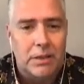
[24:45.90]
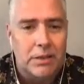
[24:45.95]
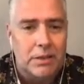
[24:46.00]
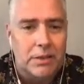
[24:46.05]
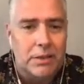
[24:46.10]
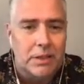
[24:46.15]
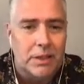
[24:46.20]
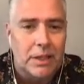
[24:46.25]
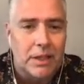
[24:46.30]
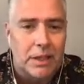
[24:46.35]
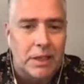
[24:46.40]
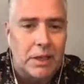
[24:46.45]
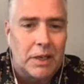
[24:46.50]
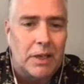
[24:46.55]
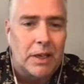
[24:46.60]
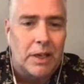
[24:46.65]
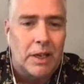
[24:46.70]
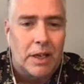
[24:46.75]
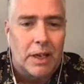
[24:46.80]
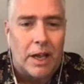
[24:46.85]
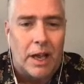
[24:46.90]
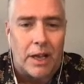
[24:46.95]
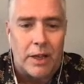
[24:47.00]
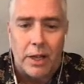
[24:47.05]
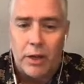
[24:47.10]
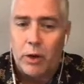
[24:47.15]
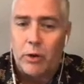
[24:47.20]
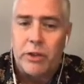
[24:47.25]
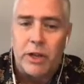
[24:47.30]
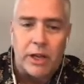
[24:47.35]
on his... Uh,
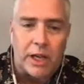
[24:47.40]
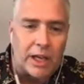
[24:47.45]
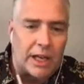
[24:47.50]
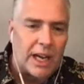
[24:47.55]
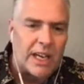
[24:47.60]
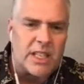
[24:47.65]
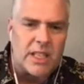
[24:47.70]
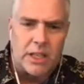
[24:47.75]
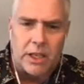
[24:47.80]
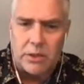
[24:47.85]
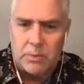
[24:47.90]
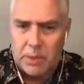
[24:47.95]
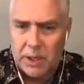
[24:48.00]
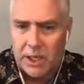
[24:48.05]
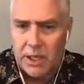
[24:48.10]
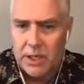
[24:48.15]
the and then they're thinking day. I did